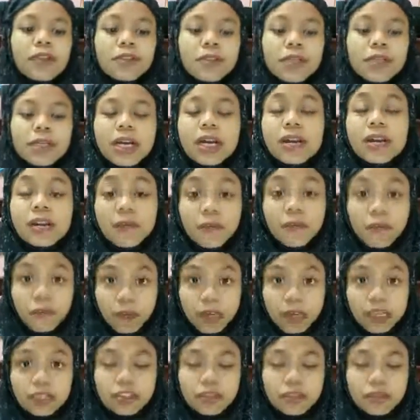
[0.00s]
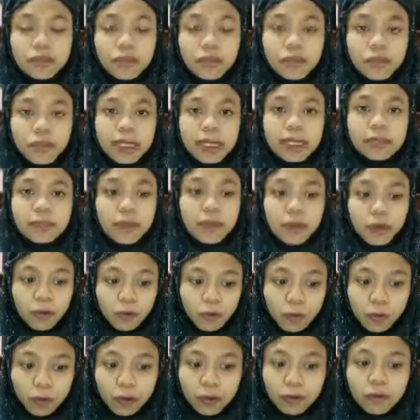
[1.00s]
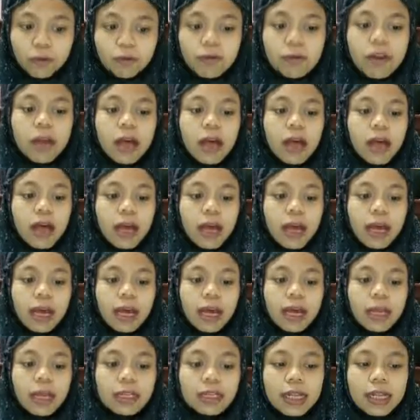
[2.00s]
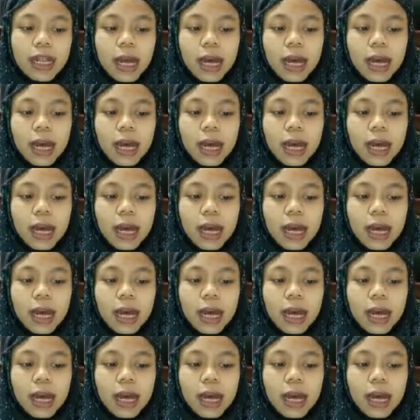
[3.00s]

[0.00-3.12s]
took a revenge toward Beowulf and